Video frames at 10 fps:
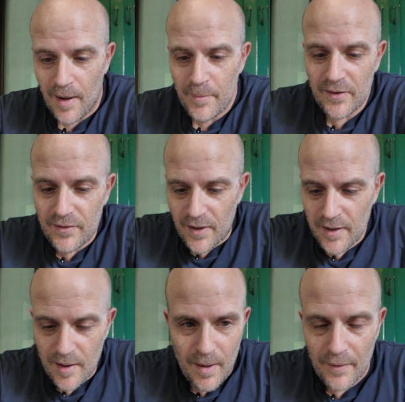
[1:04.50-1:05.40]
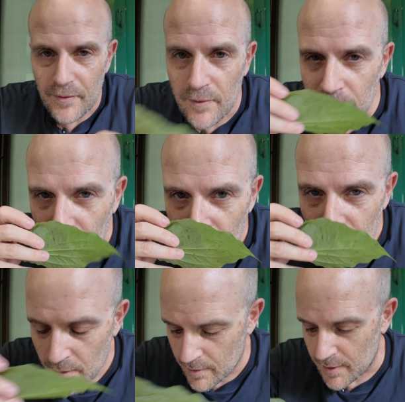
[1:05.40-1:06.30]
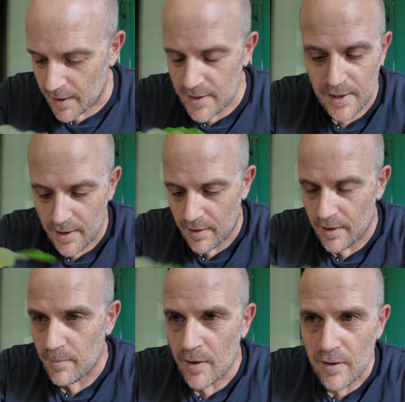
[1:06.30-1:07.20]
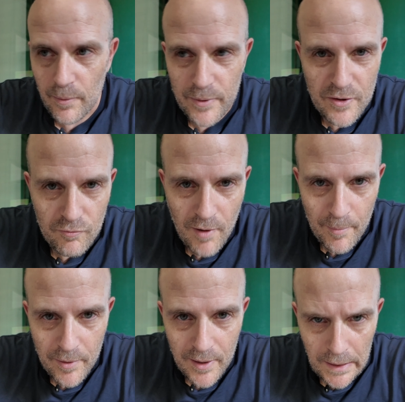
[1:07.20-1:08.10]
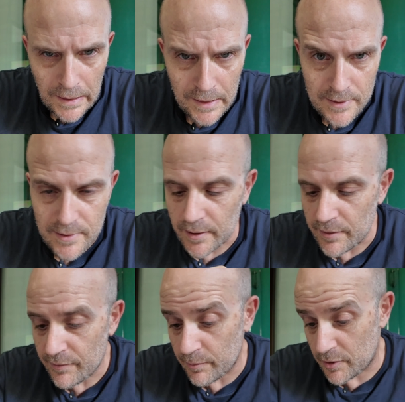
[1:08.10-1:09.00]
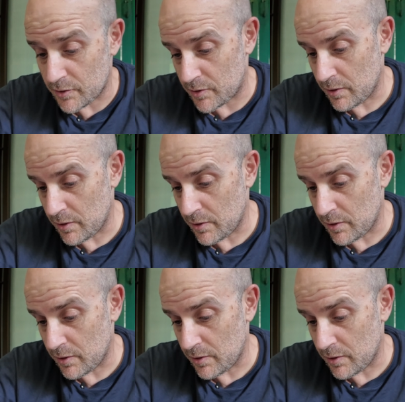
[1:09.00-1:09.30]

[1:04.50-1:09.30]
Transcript: I'm excited about this because, like I said, in America we just wrap it in a lettuce leaf, which is